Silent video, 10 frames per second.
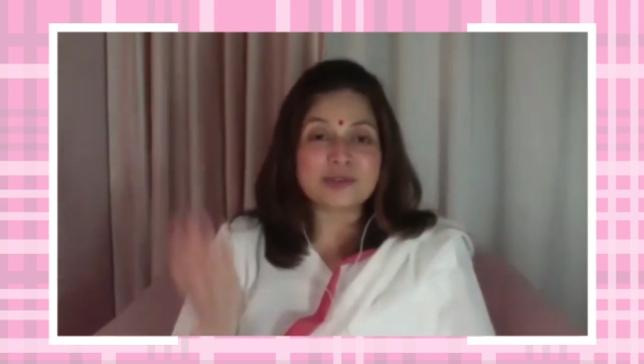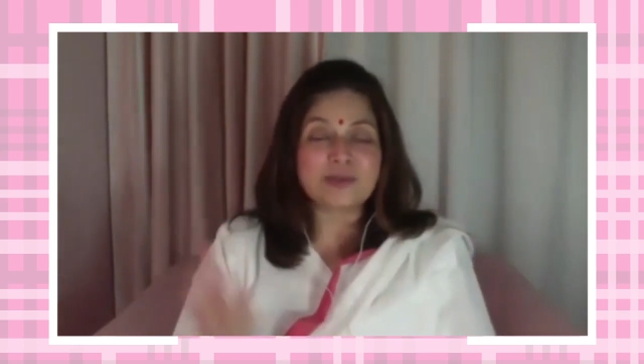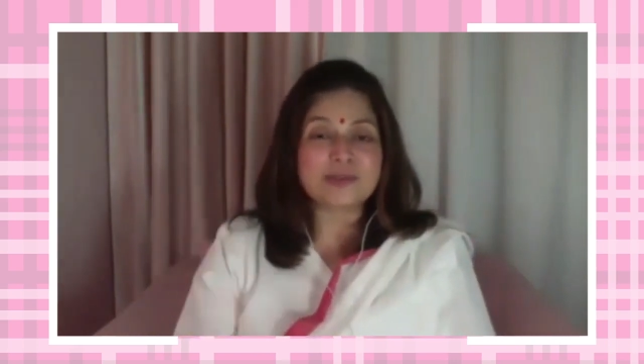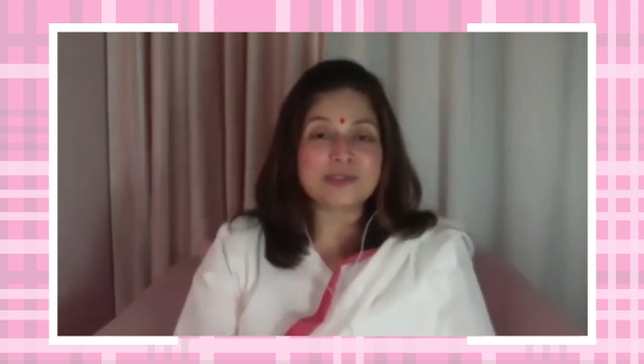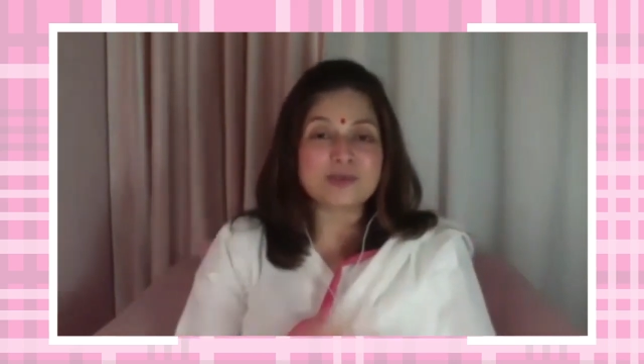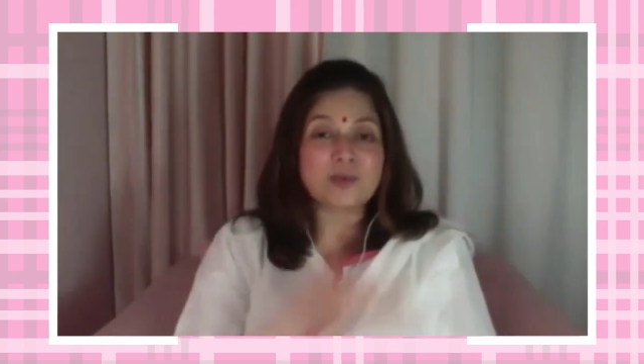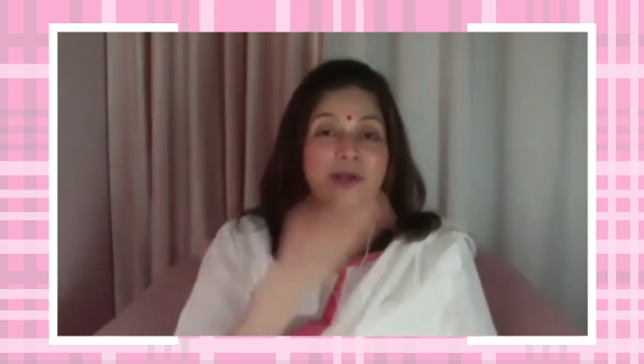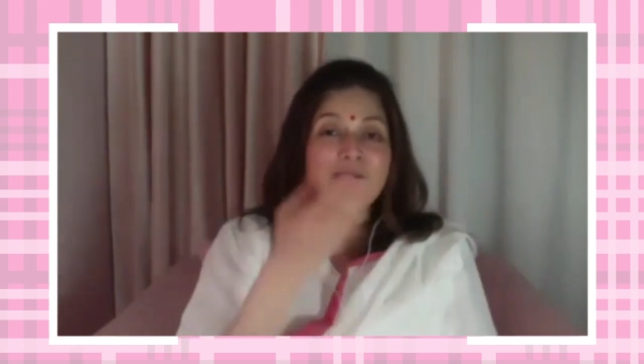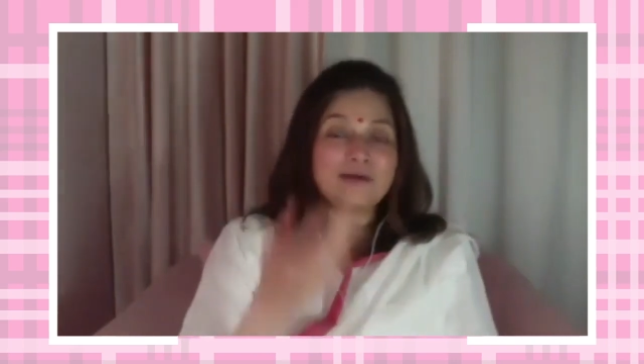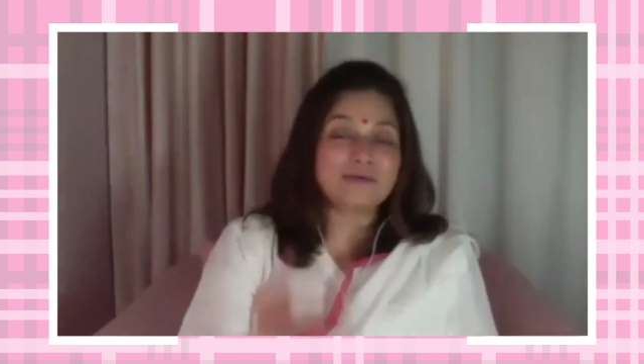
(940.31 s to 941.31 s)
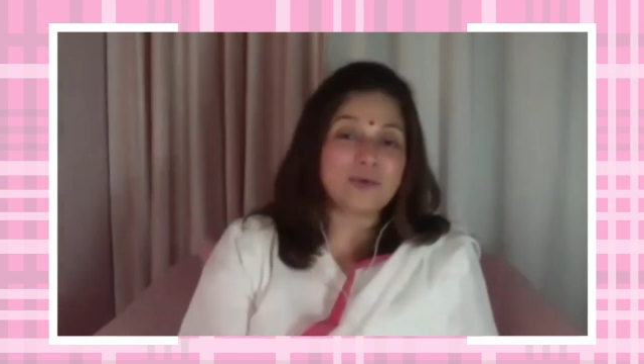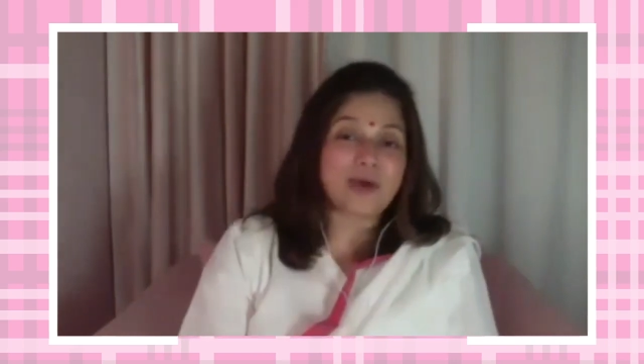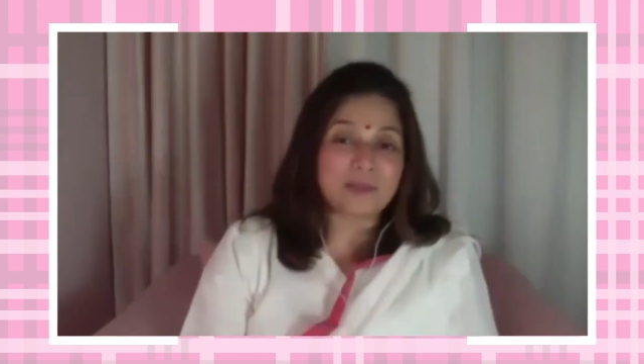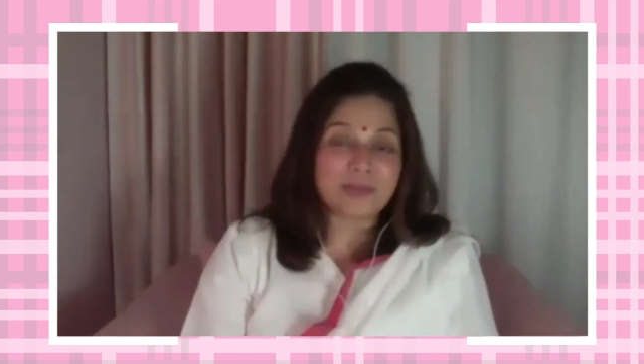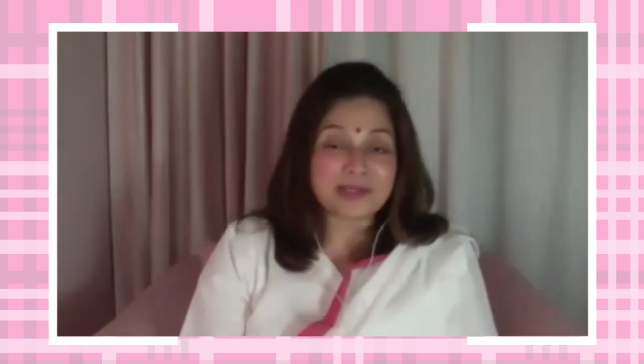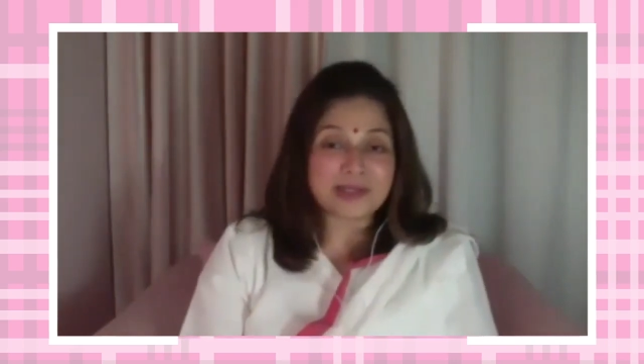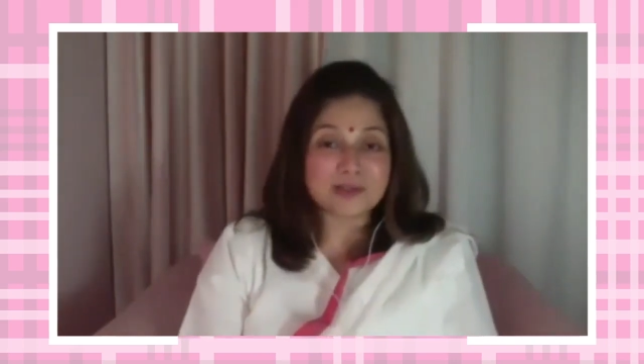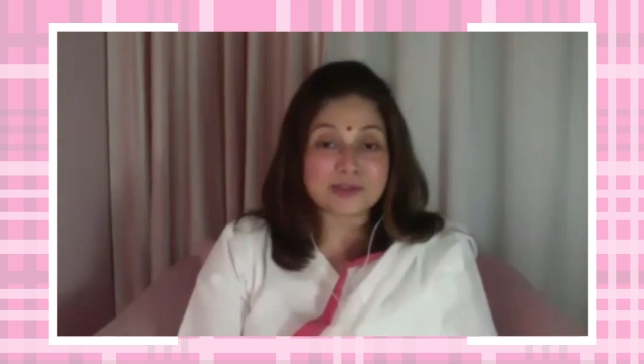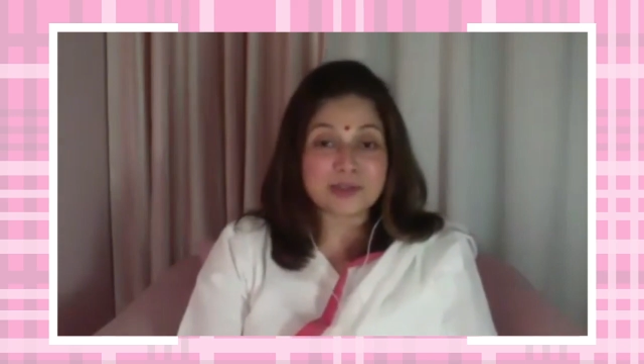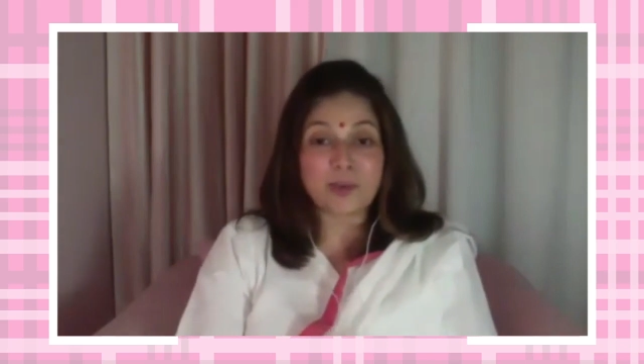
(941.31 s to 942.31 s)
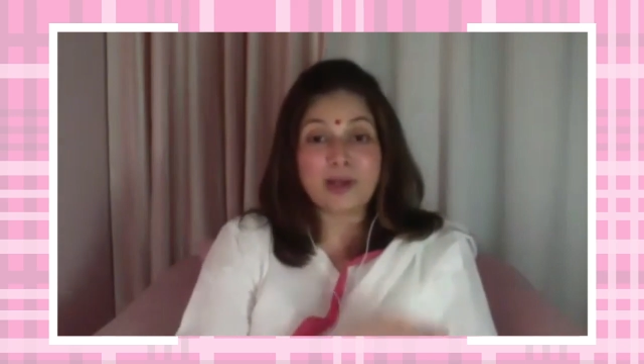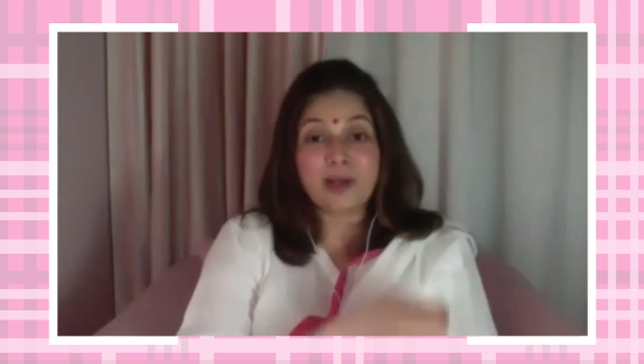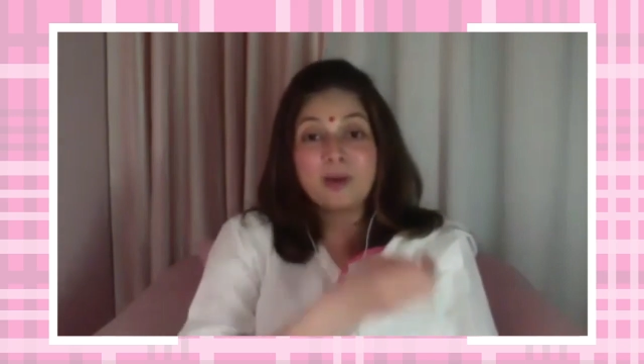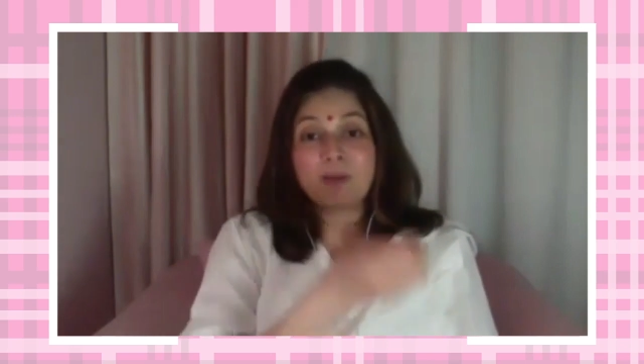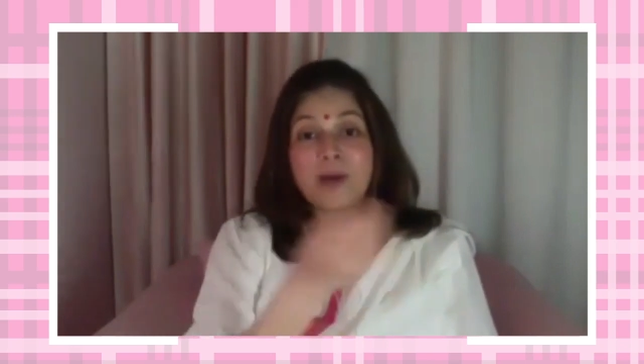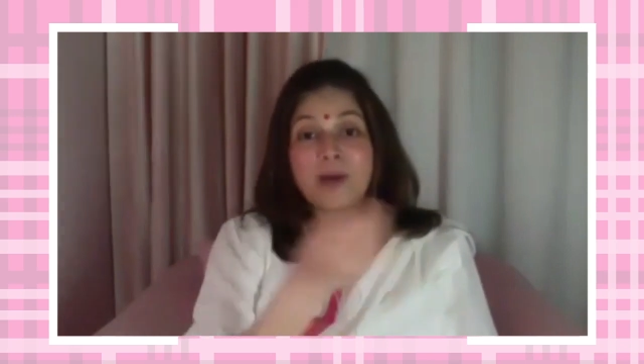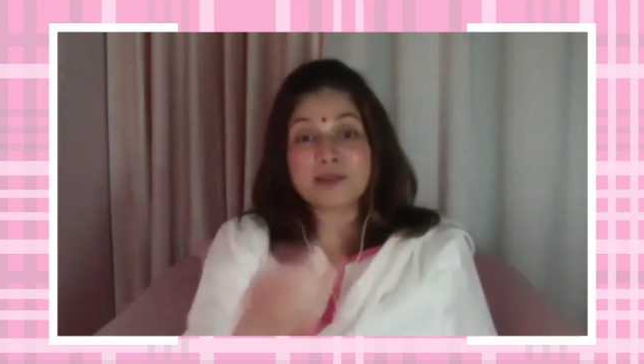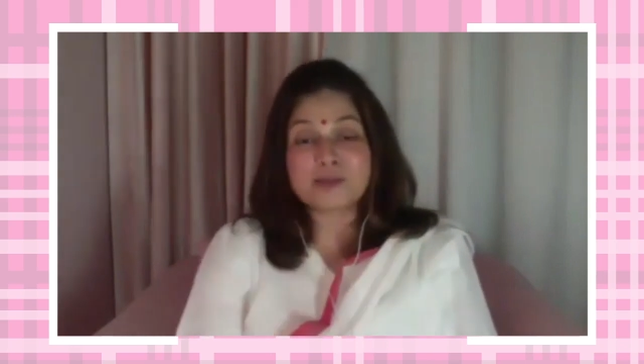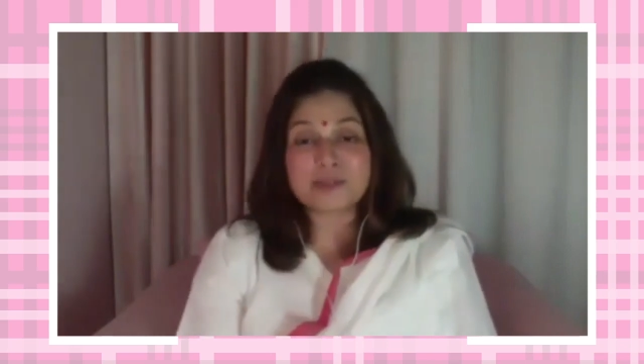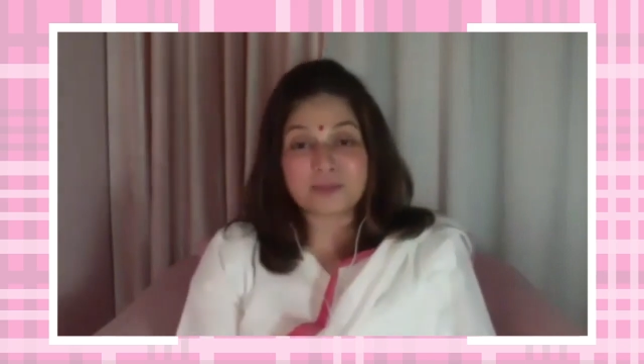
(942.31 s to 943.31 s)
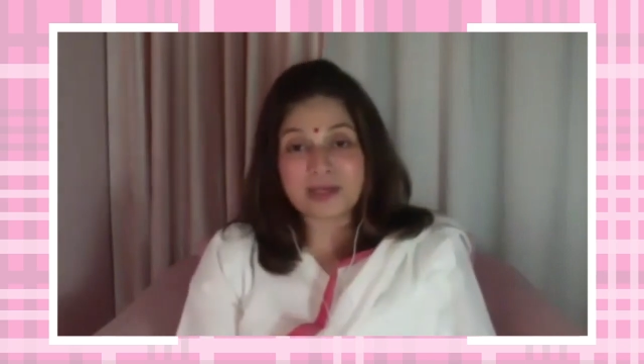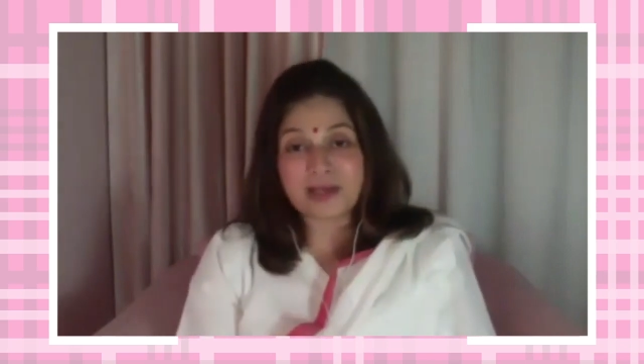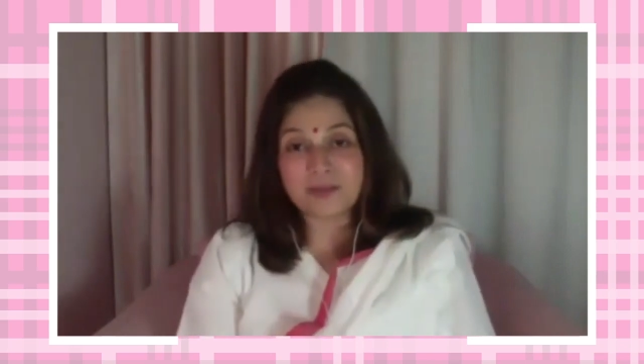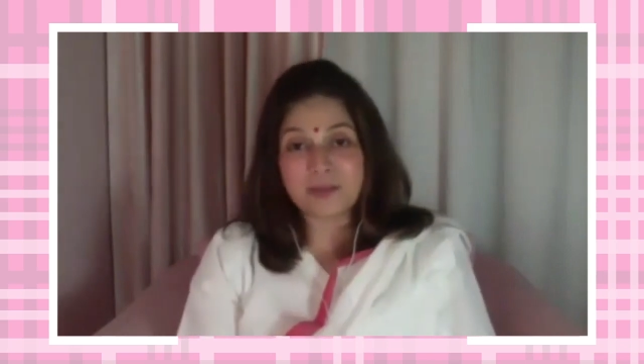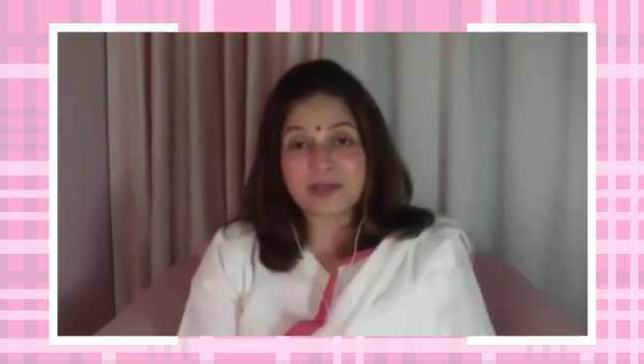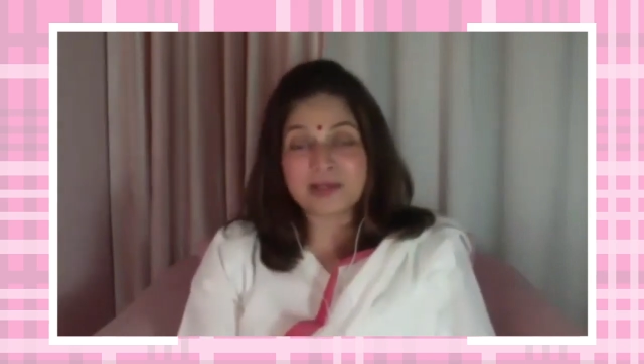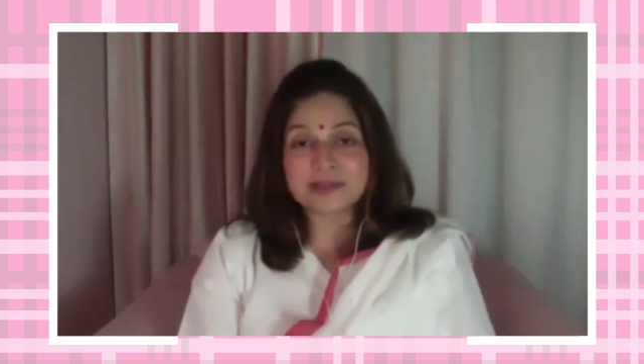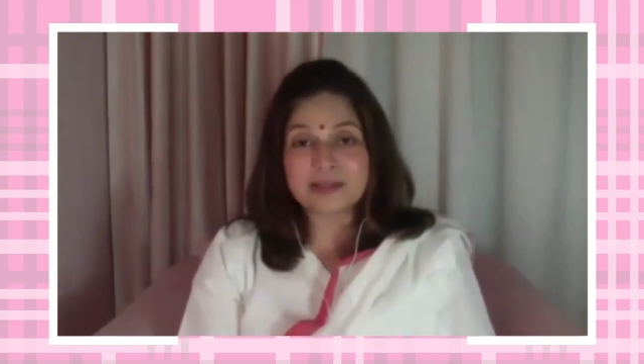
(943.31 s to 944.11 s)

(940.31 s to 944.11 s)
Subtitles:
Someone says, "Oh, I love you," happiness, or someone buys you something happiness.